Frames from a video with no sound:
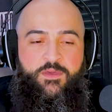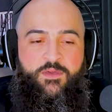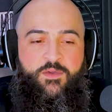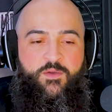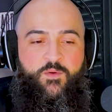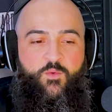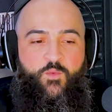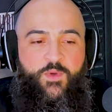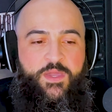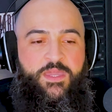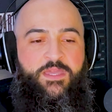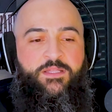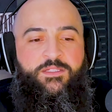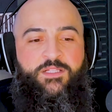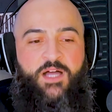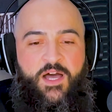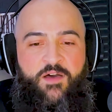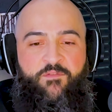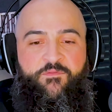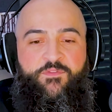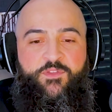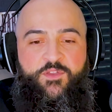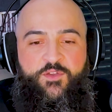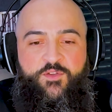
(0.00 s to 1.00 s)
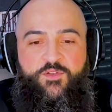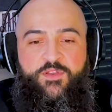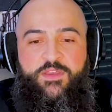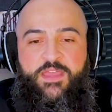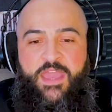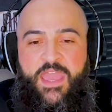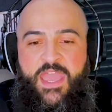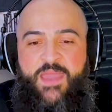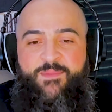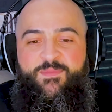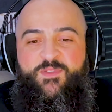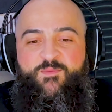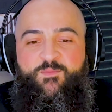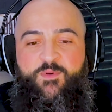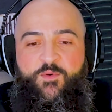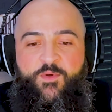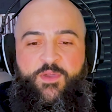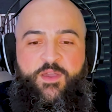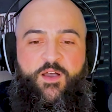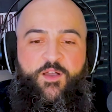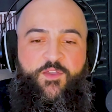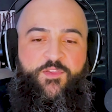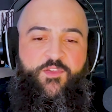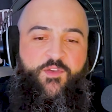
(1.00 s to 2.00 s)
We love noon games, but
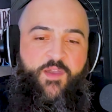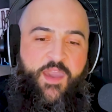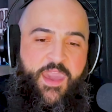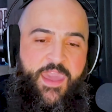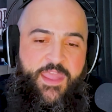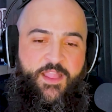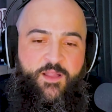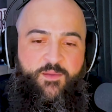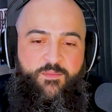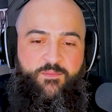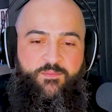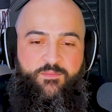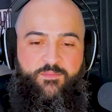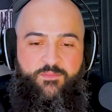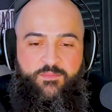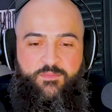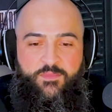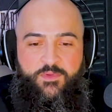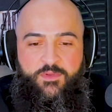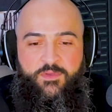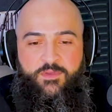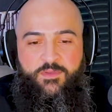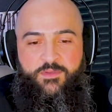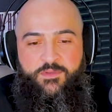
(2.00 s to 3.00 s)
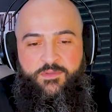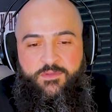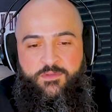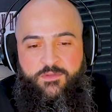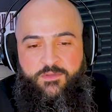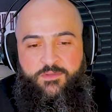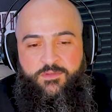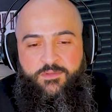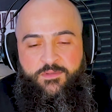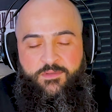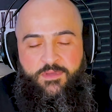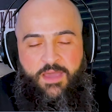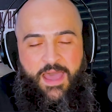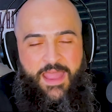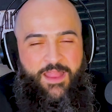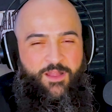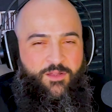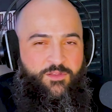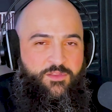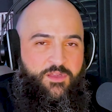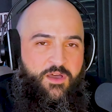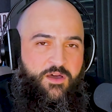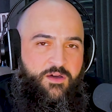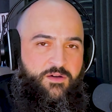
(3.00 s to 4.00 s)
we also hate them. I
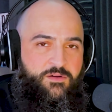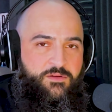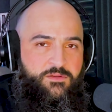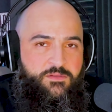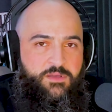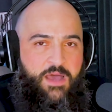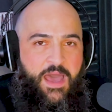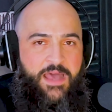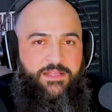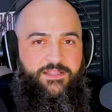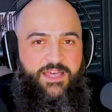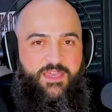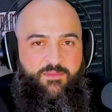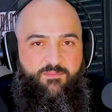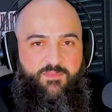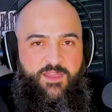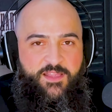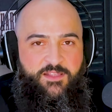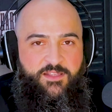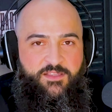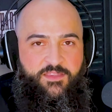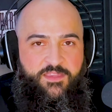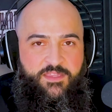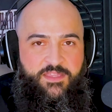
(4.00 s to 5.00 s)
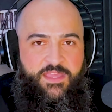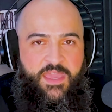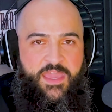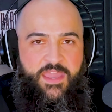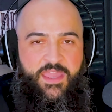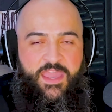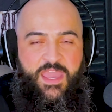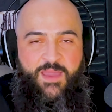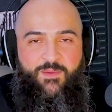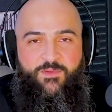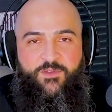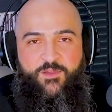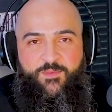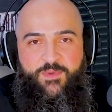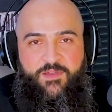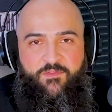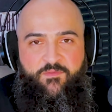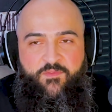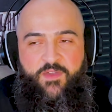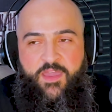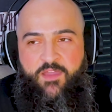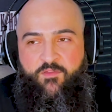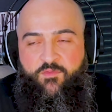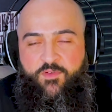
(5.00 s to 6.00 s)
don't know. I like middle-of-the-day games. They're my
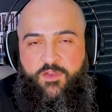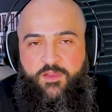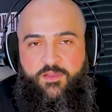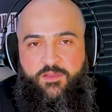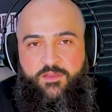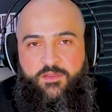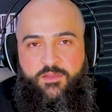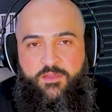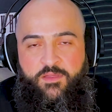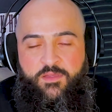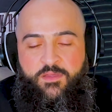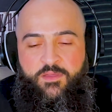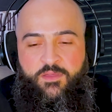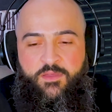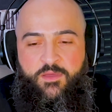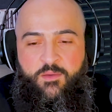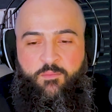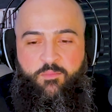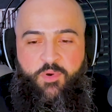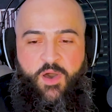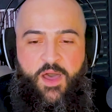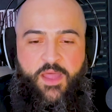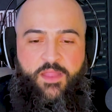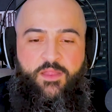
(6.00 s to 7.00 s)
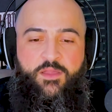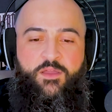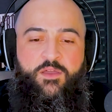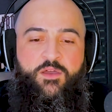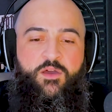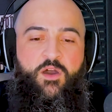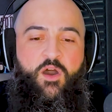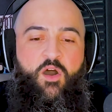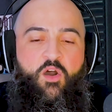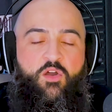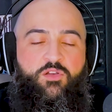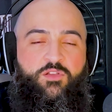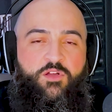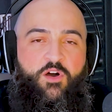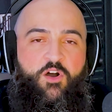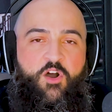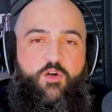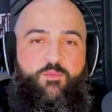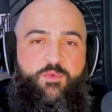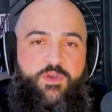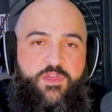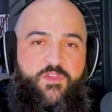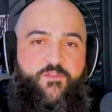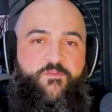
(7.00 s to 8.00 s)
favorite. But
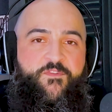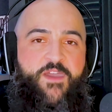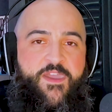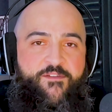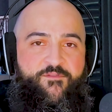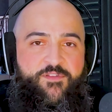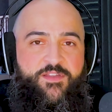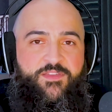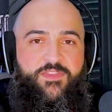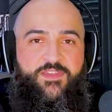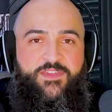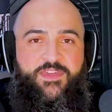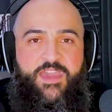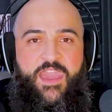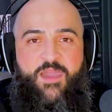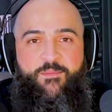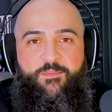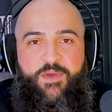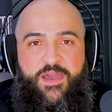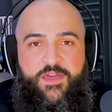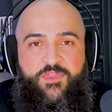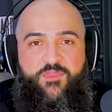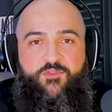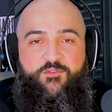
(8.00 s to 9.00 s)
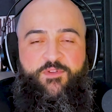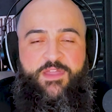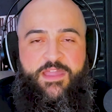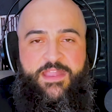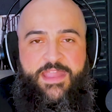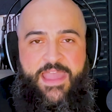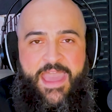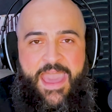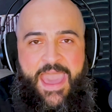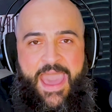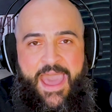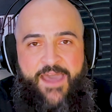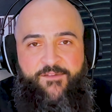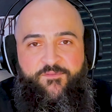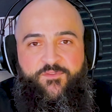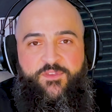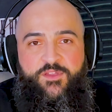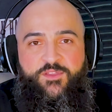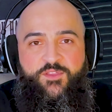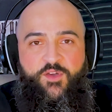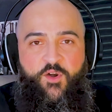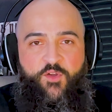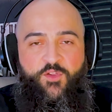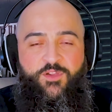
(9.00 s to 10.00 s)
Oklahoma is favored in this game by three and a half. The
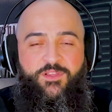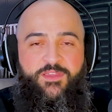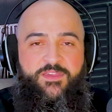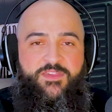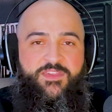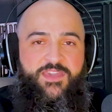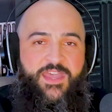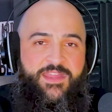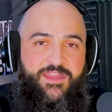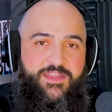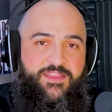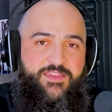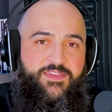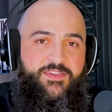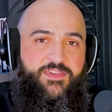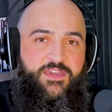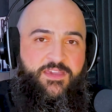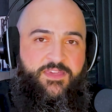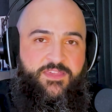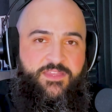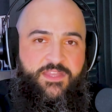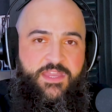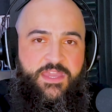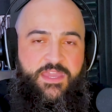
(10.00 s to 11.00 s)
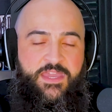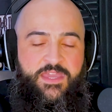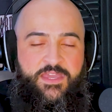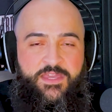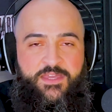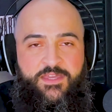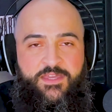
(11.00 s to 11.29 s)
total is set at sixty.